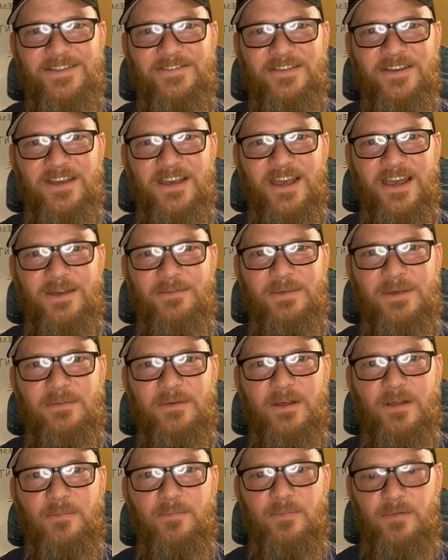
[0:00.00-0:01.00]
Because if you can't,
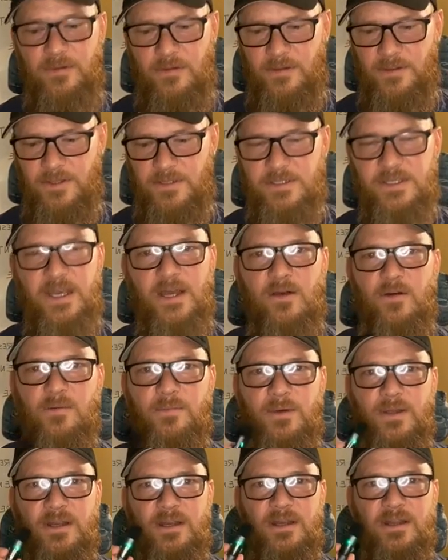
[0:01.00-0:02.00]
maybe I'll pull this
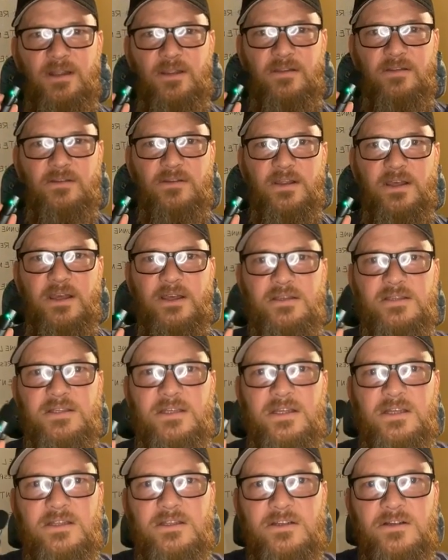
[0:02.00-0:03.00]
out, but it is, like I
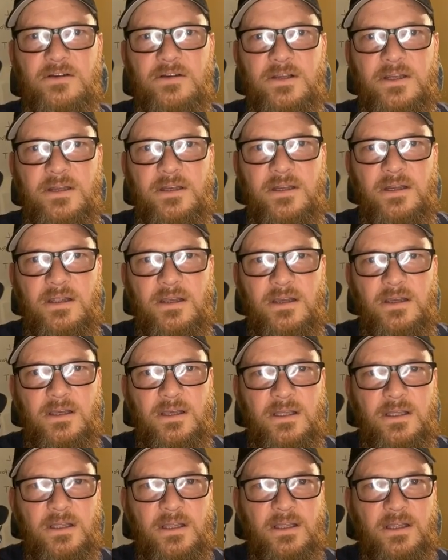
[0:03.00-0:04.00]
said, it's green.
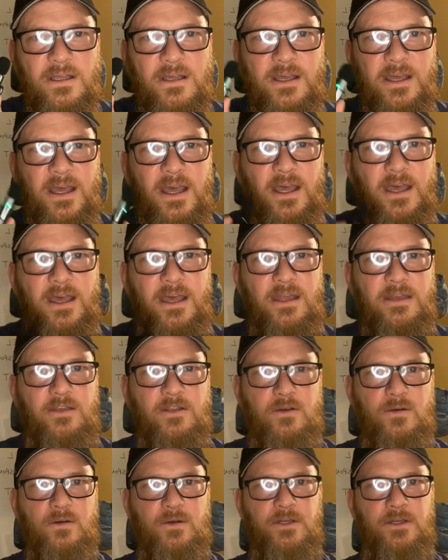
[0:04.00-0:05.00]

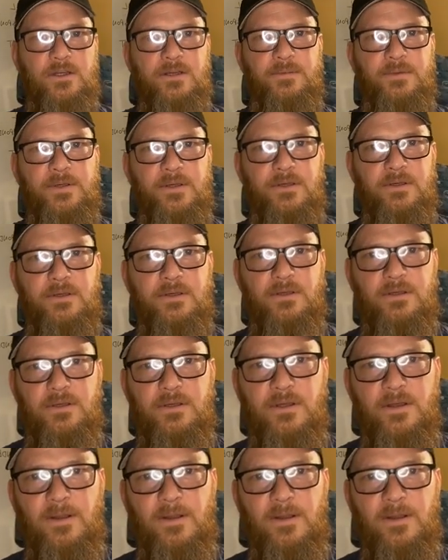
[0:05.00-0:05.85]
Can you hear me?